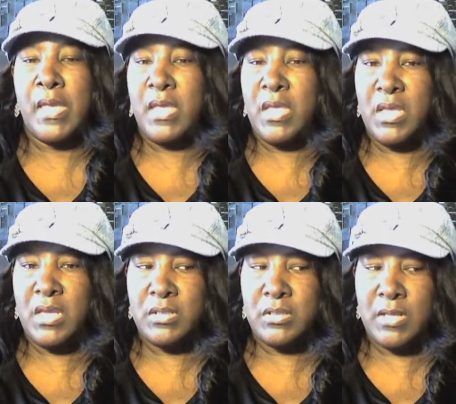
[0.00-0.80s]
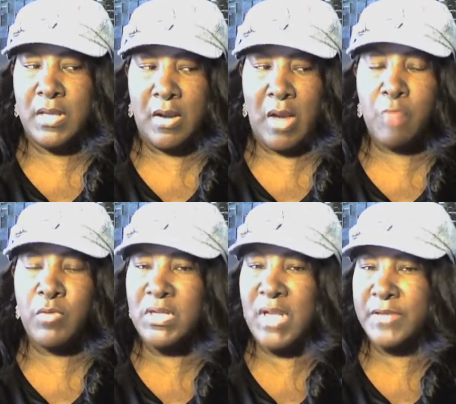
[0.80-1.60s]
and I
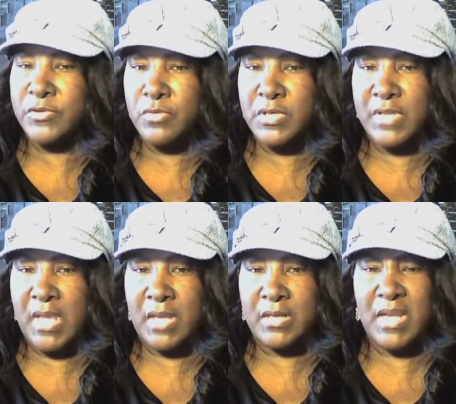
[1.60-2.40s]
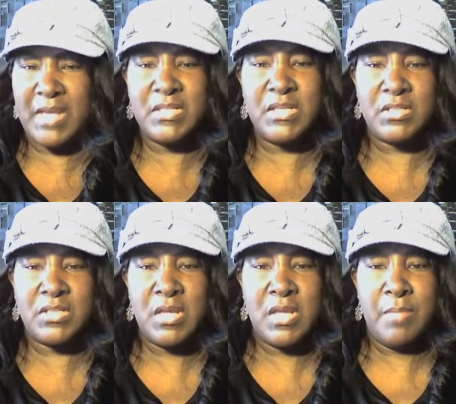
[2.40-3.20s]
really like doing that and I did
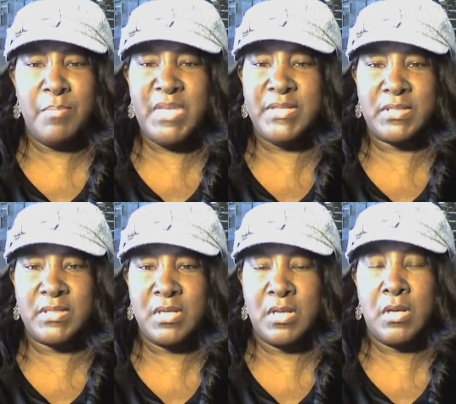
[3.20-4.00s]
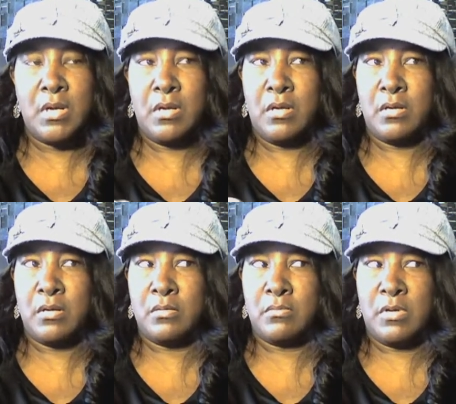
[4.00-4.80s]
meet
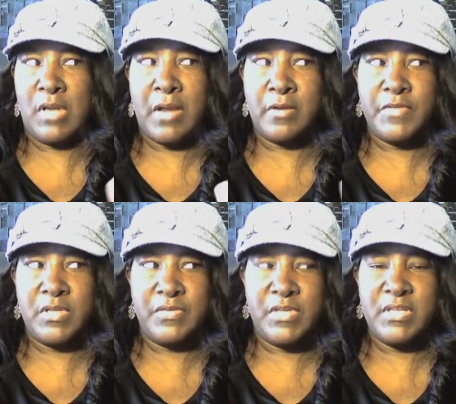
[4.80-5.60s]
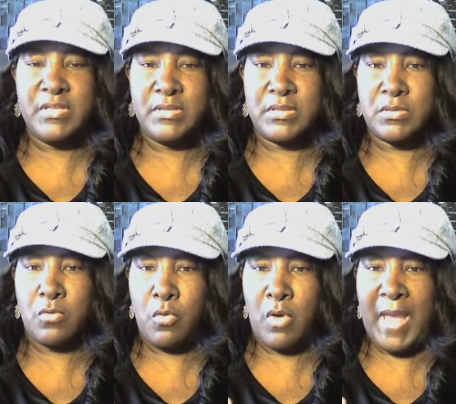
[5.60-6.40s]
um, uh, a lot of the things
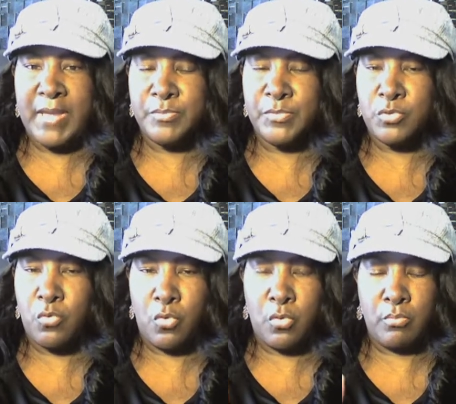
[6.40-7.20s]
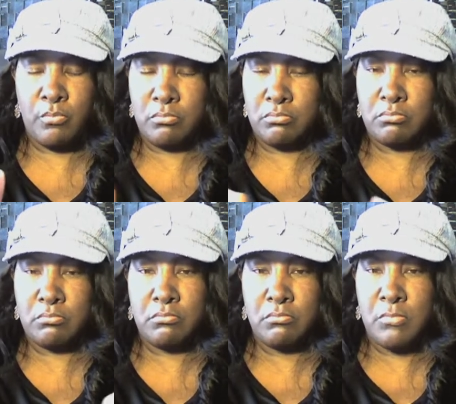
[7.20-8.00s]
or items or
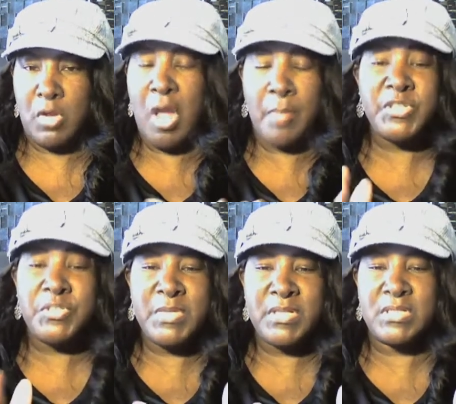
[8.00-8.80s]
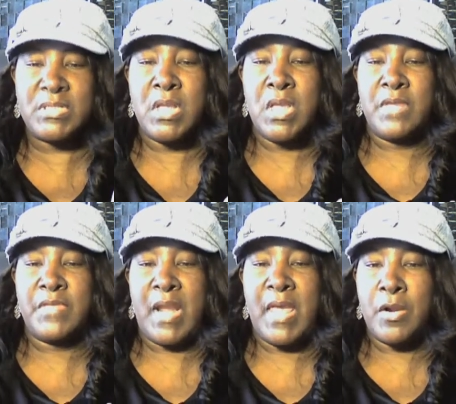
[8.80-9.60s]
accomplishments
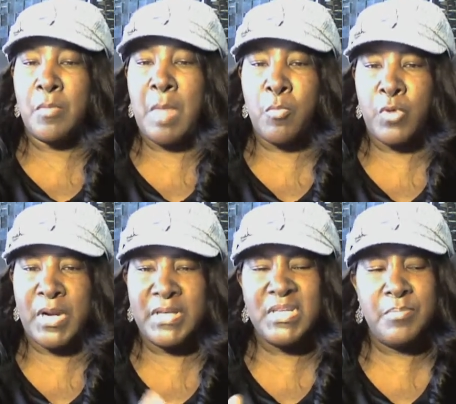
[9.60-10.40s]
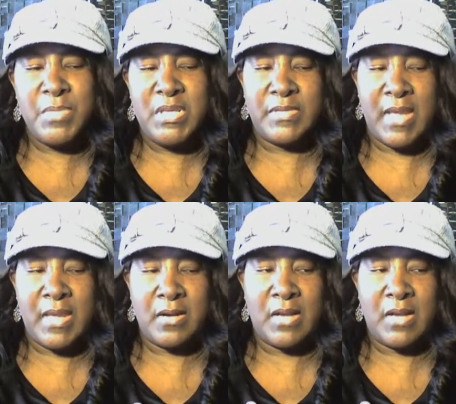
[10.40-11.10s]
that I had on my board. I did meet that,